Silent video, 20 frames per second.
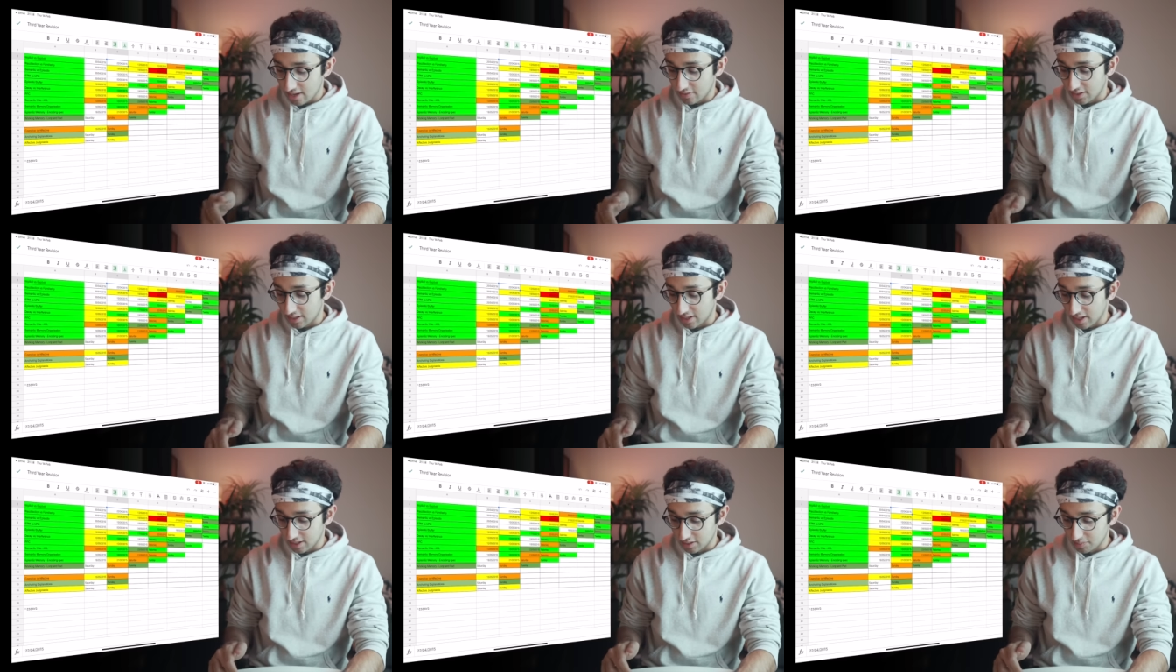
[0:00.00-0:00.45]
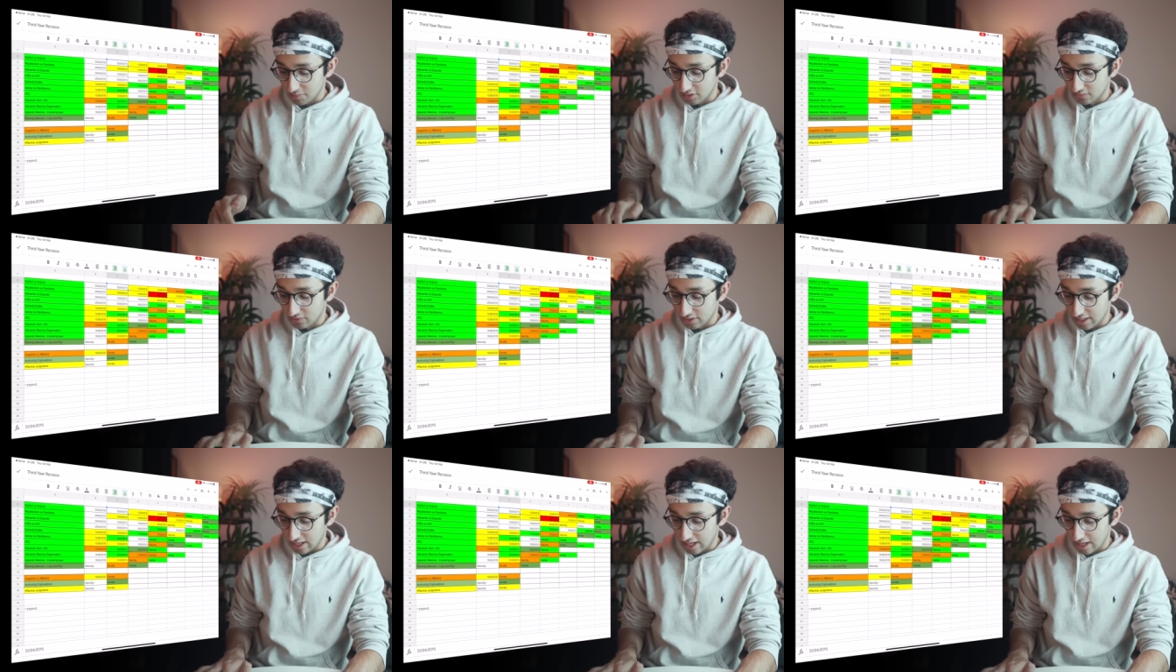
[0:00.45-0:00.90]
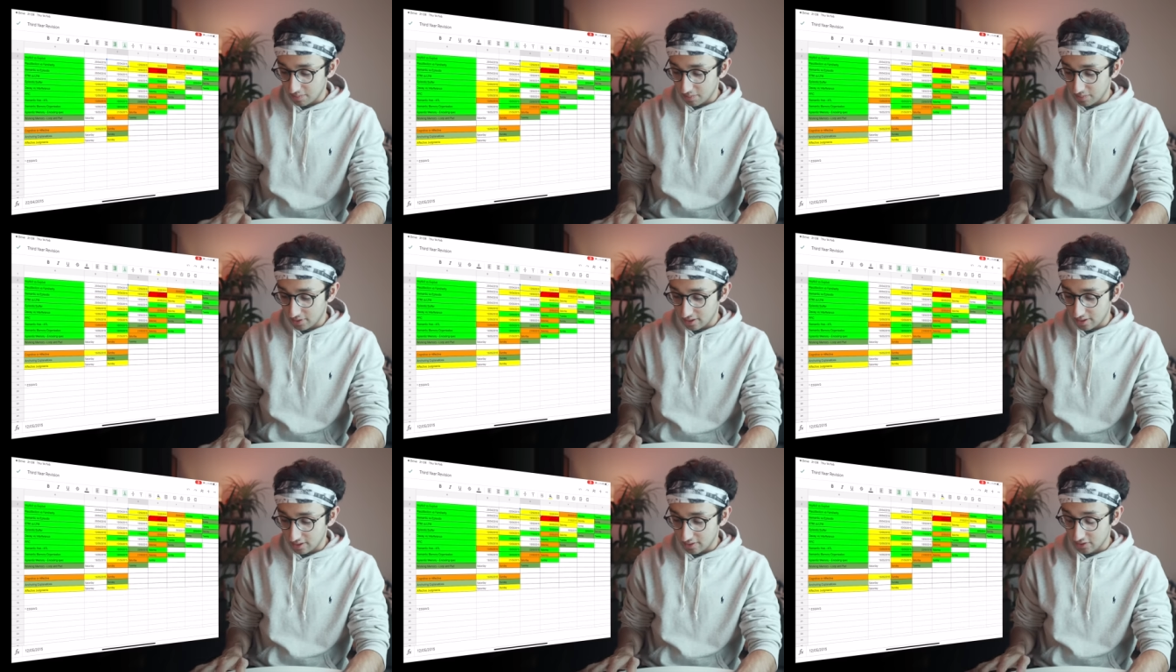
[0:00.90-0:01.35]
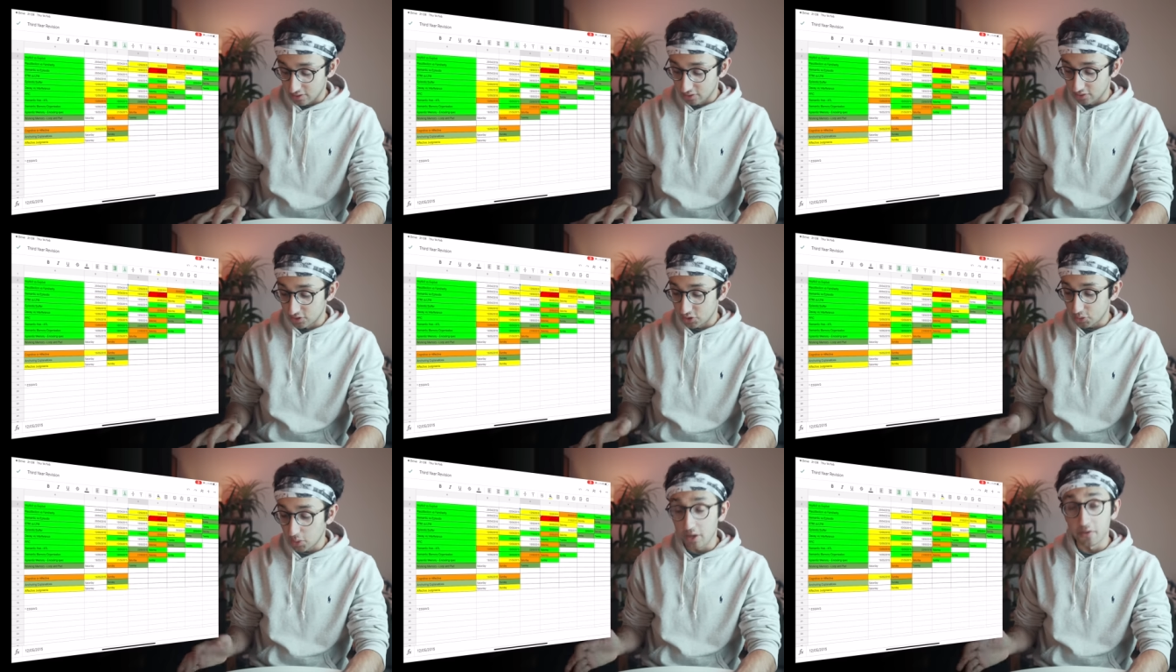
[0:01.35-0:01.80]
And then I had a bit of a gap. And then
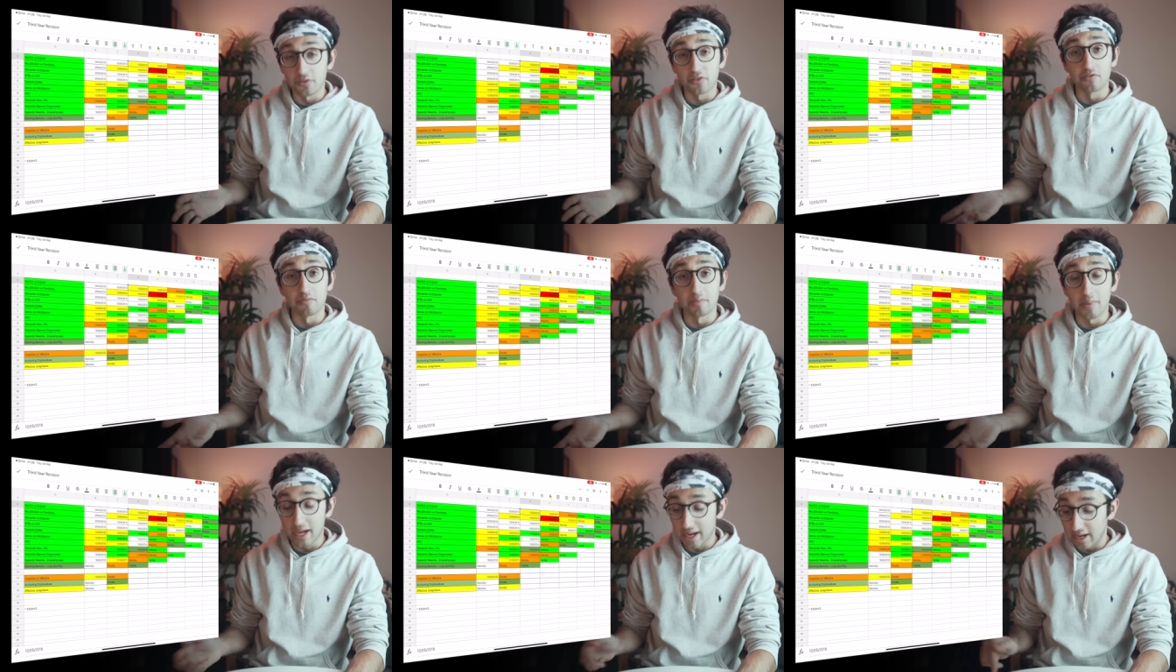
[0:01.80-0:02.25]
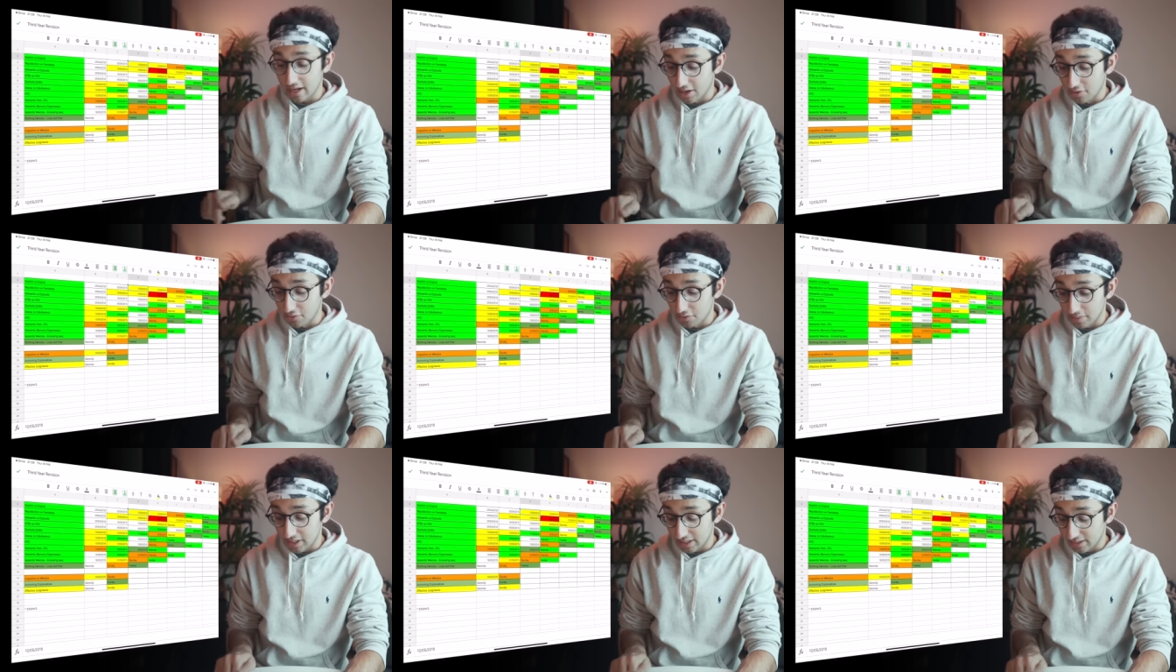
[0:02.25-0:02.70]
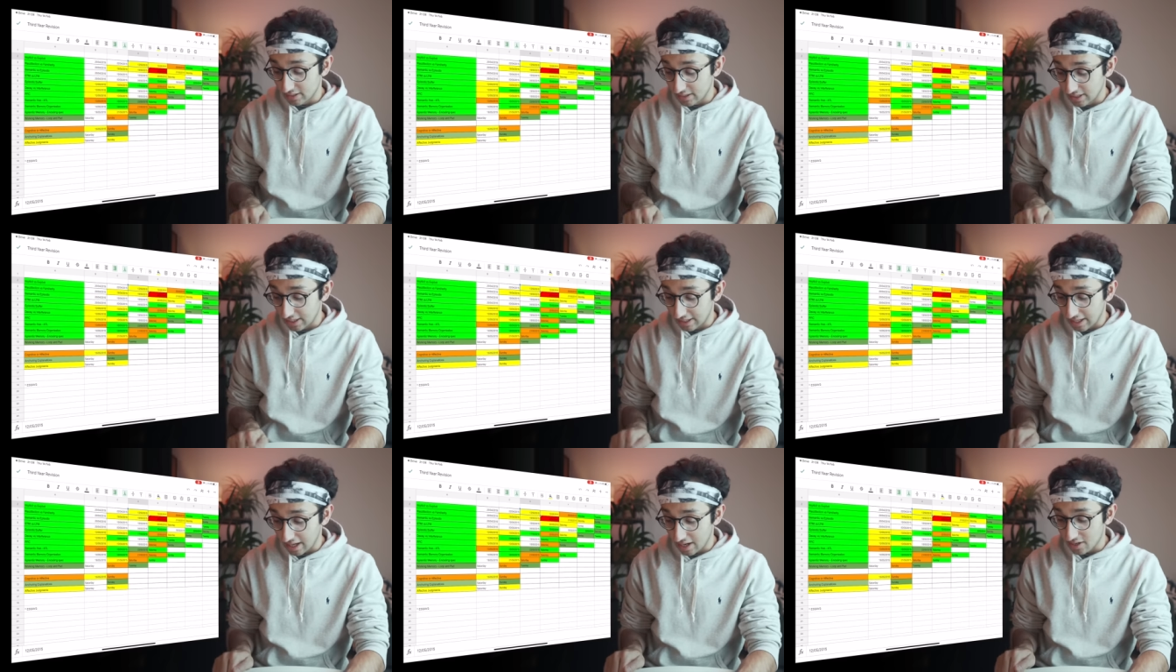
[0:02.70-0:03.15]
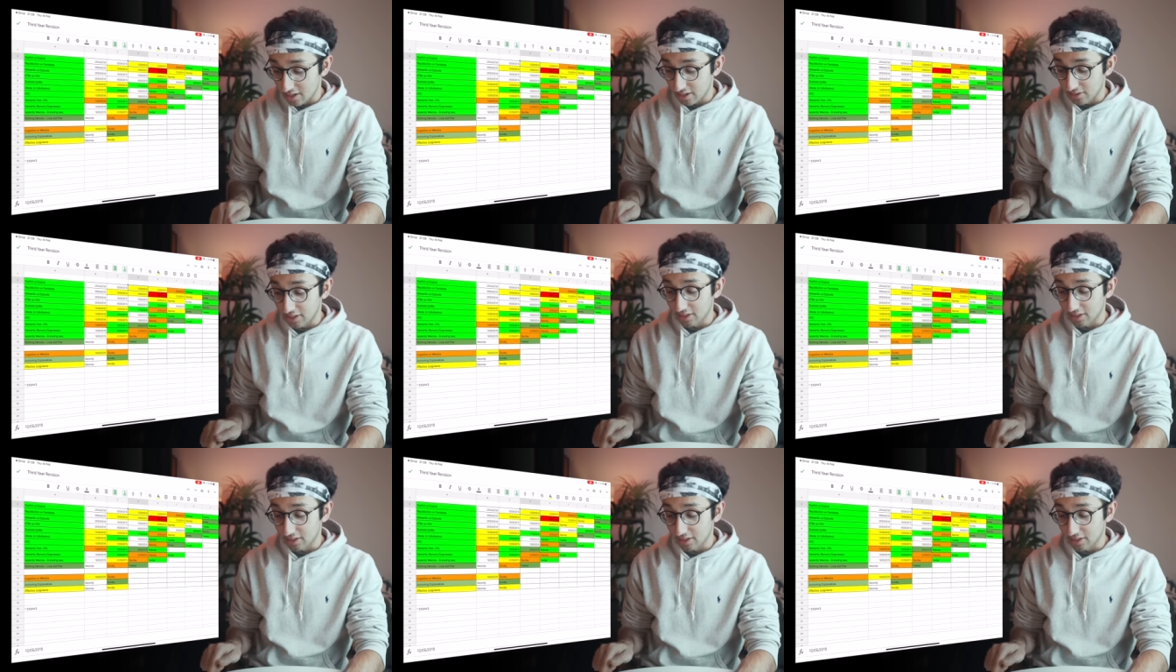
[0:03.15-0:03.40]
on the 12th of May, I repeated it again.